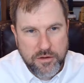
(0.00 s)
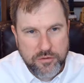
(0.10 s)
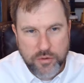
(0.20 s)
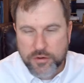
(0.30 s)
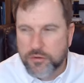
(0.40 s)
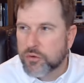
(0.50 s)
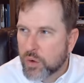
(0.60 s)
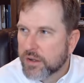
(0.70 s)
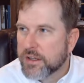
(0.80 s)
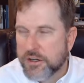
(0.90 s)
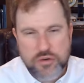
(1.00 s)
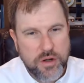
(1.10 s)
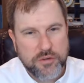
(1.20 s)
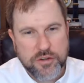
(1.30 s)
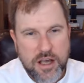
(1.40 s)
So this is really
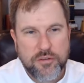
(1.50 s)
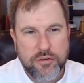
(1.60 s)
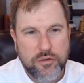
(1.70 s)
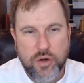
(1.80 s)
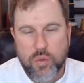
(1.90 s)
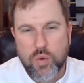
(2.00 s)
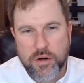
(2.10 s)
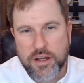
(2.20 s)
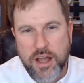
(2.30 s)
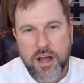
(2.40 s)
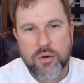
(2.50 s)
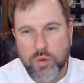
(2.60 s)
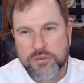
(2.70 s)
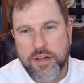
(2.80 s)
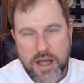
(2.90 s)
interesting how this is all working out and
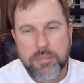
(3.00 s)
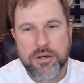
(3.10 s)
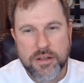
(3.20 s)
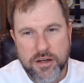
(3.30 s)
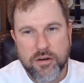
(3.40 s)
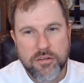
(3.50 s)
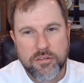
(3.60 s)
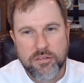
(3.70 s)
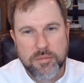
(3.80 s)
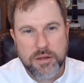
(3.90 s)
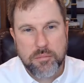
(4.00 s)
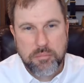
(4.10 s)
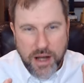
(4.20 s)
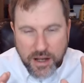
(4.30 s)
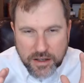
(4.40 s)
what's happening here. I mean,
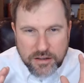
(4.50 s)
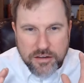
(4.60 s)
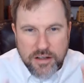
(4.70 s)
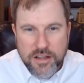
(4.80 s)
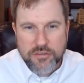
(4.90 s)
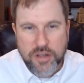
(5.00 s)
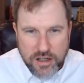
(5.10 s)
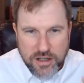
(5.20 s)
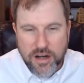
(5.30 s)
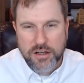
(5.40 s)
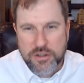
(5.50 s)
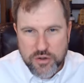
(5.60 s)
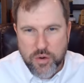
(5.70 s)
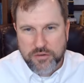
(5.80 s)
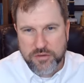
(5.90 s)
Biden is clearly
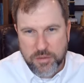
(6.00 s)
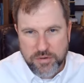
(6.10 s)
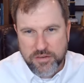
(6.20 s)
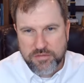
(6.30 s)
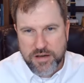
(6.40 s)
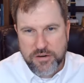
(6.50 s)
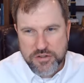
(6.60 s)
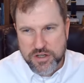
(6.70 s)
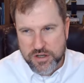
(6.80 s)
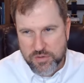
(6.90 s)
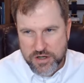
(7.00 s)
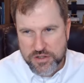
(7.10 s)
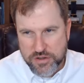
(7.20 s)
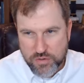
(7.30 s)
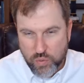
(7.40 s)
doing something the founding
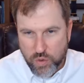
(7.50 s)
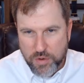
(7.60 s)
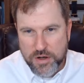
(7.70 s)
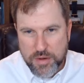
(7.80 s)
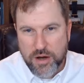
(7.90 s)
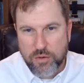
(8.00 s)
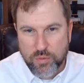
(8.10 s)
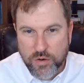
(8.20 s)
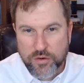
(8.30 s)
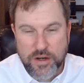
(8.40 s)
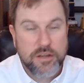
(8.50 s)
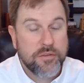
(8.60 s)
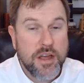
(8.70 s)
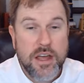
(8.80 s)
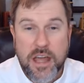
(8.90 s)
generation worried about, wrung their
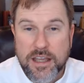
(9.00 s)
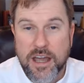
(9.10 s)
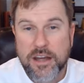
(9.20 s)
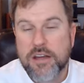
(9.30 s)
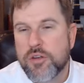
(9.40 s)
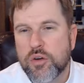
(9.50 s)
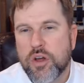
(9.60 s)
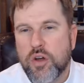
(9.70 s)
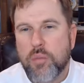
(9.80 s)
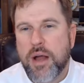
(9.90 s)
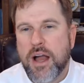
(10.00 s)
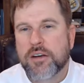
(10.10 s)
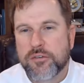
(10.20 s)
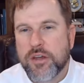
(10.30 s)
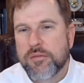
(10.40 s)
hands. Again, if you could go back
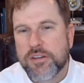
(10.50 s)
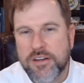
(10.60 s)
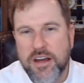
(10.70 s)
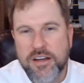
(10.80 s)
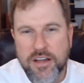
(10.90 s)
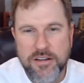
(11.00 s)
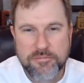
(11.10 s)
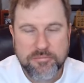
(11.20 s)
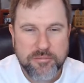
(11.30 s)
to 1788